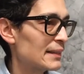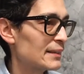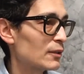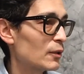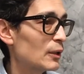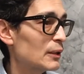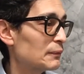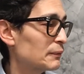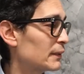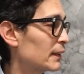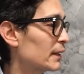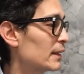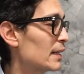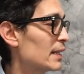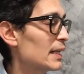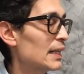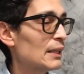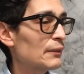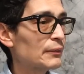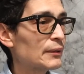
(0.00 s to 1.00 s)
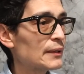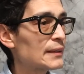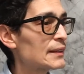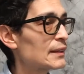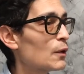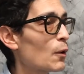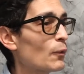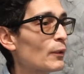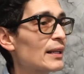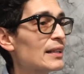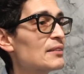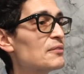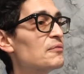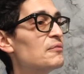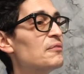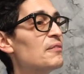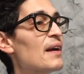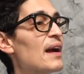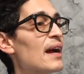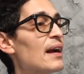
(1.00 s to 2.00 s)
So if the stone is
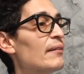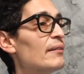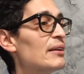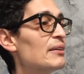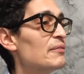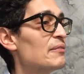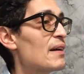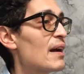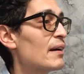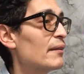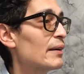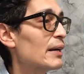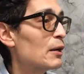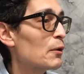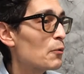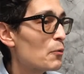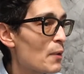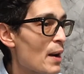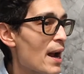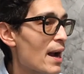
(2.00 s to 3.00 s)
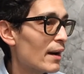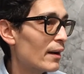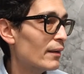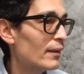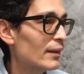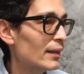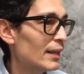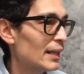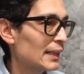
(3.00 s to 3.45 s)
very rare,